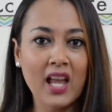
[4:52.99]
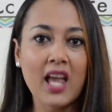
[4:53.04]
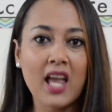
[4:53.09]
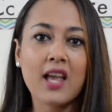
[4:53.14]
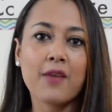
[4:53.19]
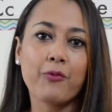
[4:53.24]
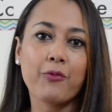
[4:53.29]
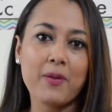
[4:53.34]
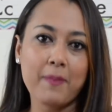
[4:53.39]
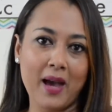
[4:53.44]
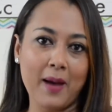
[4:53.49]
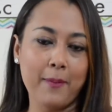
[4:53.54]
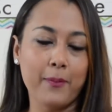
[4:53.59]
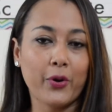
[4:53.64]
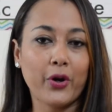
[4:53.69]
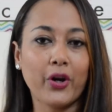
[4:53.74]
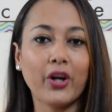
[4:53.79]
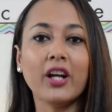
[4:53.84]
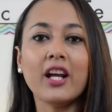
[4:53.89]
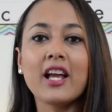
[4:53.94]

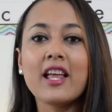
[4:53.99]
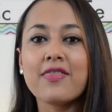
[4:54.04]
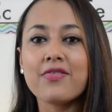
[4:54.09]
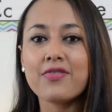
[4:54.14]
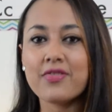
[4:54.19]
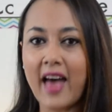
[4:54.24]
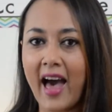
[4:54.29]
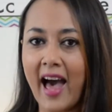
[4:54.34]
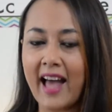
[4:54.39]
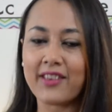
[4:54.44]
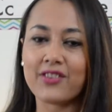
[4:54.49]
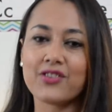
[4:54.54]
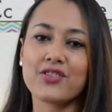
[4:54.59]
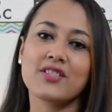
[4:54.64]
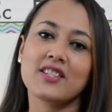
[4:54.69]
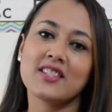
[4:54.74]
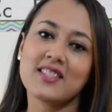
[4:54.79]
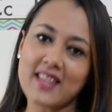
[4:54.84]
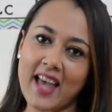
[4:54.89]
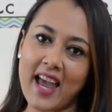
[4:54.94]
Remember, that's the
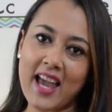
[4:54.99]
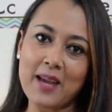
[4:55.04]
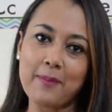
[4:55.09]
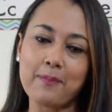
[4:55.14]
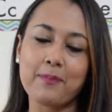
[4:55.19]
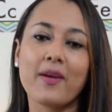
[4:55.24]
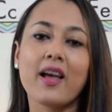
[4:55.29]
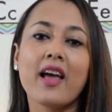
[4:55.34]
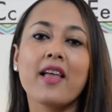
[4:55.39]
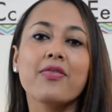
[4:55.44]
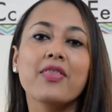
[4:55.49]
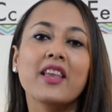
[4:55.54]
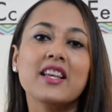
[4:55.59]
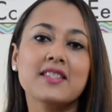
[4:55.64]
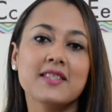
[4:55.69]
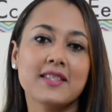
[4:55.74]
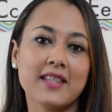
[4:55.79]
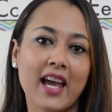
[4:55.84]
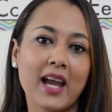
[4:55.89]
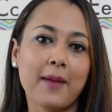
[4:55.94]
same. The
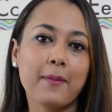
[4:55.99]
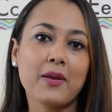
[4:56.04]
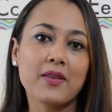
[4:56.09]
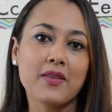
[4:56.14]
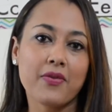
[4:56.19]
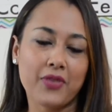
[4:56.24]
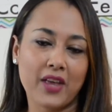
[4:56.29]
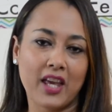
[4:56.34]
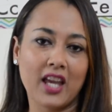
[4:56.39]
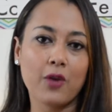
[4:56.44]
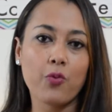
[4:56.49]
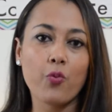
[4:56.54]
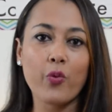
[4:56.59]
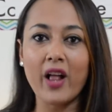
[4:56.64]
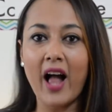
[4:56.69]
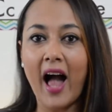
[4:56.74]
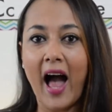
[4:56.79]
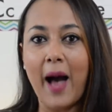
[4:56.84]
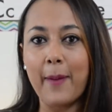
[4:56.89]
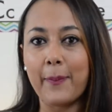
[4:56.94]
same thing will
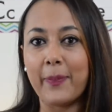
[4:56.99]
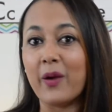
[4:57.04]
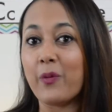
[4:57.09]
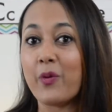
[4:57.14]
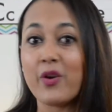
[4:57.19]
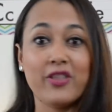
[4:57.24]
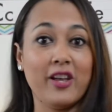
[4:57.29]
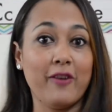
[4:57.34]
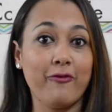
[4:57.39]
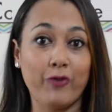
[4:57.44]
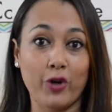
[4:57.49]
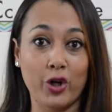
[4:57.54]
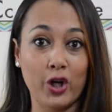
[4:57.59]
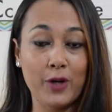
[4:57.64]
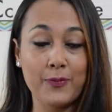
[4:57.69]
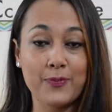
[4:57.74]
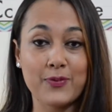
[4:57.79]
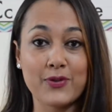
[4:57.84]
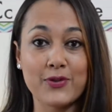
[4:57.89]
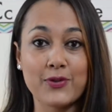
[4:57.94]
happen with the
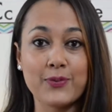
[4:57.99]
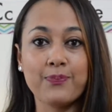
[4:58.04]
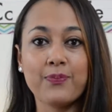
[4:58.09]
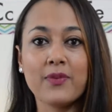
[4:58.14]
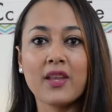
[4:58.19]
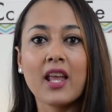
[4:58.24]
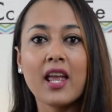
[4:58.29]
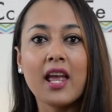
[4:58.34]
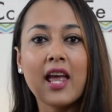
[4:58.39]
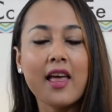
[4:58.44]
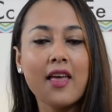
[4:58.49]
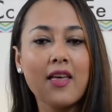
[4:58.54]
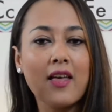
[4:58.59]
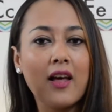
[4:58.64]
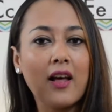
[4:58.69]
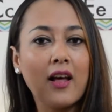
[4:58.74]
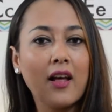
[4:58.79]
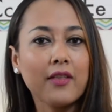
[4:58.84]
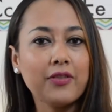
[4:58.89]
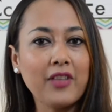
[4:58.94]
verbs.
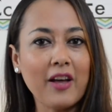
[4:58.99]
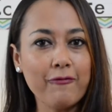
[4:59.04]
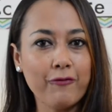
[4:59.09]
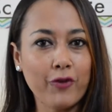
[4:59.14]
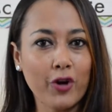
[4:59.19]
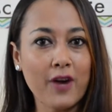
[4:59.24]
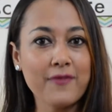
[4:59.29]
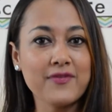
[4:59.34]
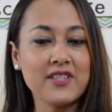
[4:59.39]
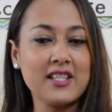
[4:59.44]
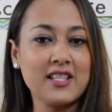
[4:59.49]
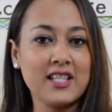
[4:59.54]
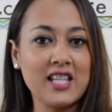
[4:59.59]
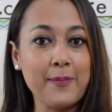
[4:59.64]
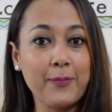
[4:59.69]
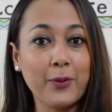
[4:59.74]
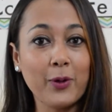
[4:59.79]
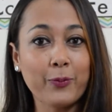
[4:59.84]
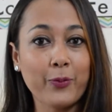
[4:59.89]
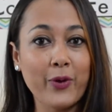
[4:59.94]
the verbs in
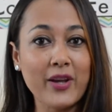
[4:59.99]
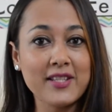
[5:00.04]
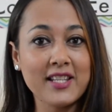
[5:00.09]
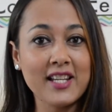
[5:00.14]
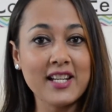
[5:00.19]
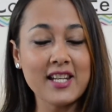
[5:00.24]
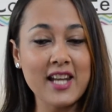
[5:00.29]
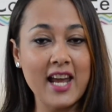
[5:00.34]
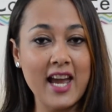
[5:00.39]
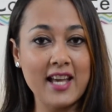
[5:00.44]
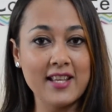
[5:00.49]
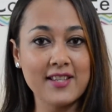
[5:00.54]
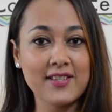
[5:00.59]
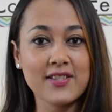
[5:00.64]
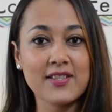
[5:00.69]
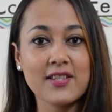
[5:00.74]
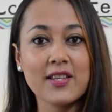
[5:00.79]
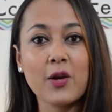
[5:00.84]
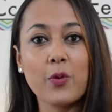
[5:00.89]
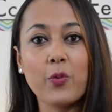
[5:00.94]
simple present
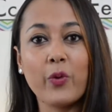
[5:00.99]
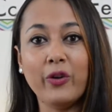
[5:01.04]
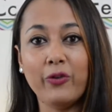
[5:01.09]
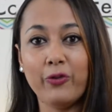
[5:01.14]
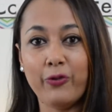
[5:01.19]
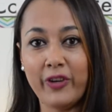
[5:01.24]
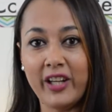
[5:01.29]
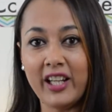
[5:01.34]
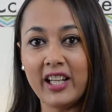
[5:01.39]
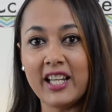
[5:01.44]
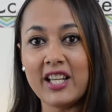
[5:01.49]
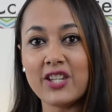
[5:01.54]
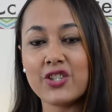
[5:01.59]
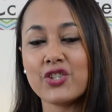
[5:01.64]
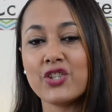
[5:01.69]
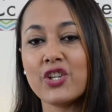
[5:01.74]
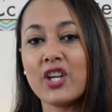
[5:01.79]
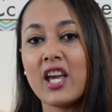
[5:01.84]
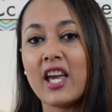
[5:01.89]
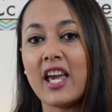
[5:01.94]
tense will finish
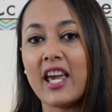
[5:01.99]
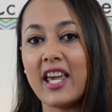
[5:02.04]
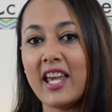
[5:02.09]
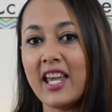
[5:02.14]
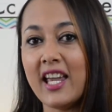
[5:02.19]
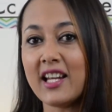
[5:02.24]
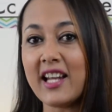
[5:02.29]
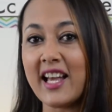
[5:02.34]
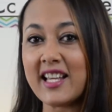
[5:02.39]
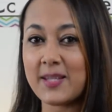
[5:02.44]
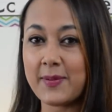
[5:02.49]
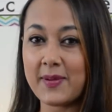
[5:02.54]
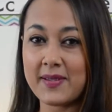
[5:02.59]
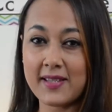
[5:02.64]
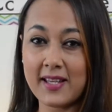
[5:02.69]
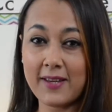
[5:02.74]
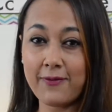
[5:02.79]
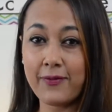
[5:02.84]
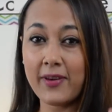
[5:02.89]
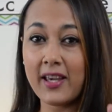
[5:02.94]
in a
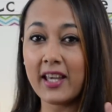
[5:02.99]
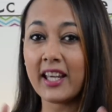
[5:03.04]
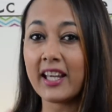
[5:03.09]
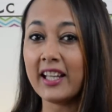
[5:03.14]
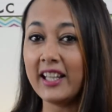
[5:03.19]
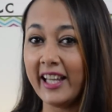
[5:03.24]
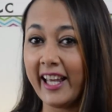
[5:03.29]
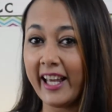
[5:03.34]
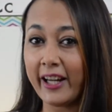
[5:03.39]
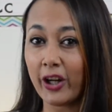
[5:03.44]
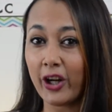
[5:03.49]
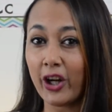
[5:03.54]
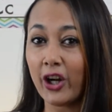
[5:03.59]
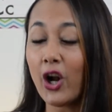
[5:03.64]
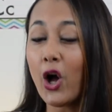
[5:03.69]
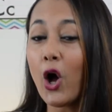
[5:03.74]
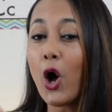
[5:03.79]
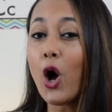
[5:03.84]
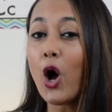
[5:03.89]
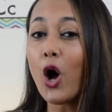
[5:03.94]
specific letter,
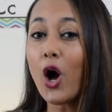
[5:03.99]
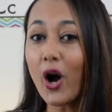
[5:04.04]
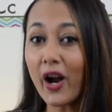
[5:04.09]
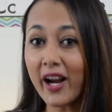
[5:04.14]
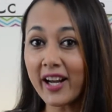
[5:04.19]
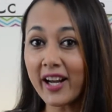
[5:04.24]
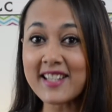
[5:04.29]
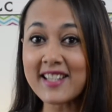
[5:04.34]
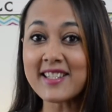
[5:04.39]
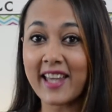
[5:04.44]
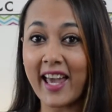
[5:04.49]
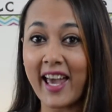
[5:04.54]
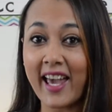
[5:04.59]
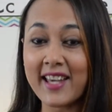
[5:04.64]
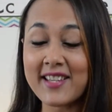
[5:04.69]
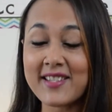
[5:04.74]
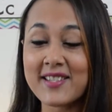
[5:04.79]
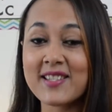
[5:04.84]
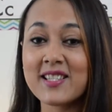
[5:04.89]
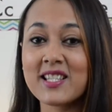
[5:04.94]
or in
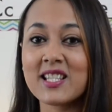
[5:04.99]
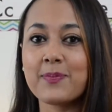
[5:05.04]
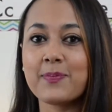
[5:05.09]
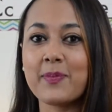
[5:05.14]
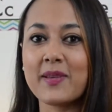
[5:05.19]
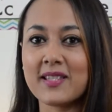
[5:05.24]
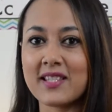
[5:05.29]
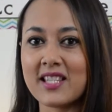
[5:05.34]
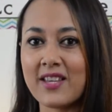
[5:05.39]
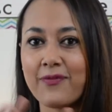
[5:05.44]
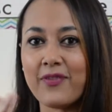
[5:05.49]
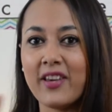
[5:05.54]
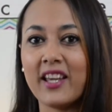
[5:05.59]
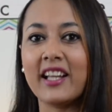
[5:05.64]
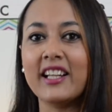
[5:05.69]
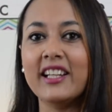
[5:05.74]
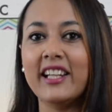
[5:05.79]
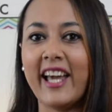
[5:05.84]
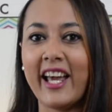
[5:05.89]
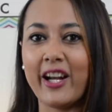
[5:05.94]
case, specific
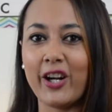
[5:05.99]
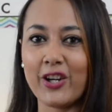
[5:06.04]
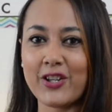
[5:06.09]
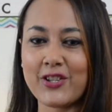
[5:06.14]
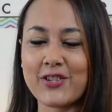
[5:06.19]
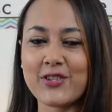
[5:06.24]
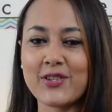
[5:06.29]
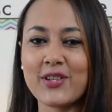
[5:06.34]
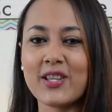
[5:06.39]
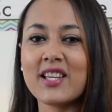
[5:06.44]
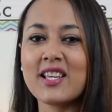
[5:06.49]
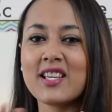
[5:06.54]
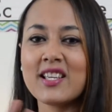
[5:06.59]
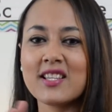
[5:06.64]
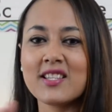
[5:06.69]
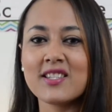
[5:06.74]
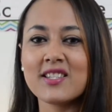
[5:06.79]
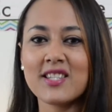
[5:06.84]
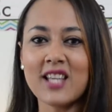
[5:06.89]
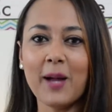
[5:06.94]
letters.
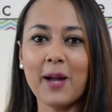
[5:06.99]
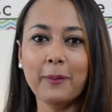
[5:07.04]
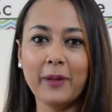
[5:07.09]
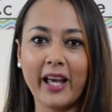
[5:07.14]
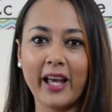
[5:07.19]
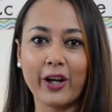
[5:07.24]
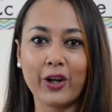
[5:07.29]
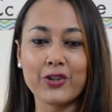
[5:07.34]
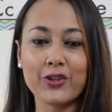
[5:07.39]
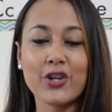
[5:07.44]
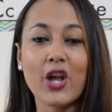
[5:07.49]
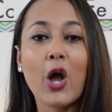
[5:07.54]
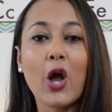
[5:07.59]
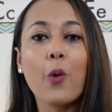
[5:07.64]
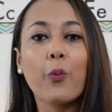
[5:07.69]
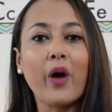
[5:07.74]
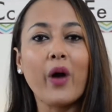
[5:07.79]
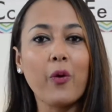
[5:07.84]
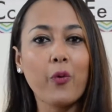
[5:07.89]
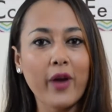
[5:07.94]
Some letters.
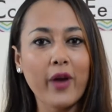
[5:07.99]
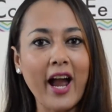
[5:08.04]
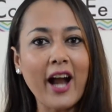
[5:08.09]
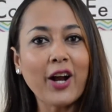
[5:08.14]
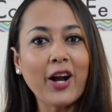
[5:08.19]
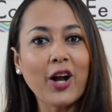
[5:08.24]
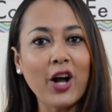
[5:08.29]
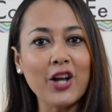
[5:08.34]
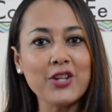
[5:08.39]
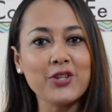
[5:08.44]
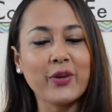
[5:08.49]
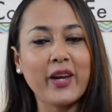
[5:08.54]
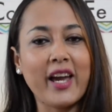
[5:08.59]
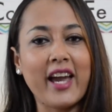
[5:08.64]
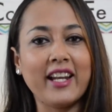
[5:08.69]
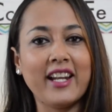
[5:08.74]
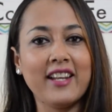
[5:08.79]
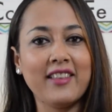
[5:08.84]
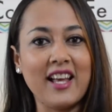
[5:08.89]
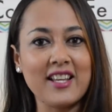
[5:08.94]
When we are
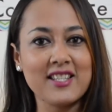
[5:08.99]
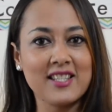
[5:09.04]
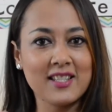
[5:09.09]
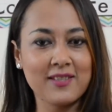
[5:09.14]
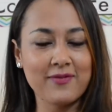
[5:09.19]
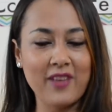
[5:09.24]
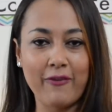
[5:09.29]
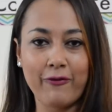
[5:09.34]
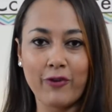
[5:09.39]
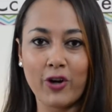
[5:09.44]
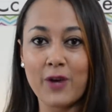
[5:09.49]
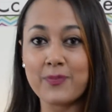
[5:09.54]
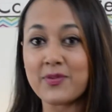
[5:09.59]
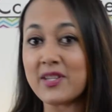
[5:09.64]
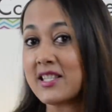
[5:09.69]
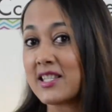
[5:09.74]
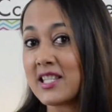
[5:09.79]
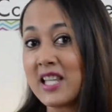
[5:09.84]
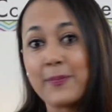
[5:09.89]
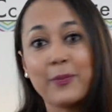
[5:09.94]
conjugating the verbs in
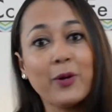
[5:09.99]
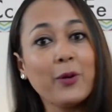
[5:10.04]
simple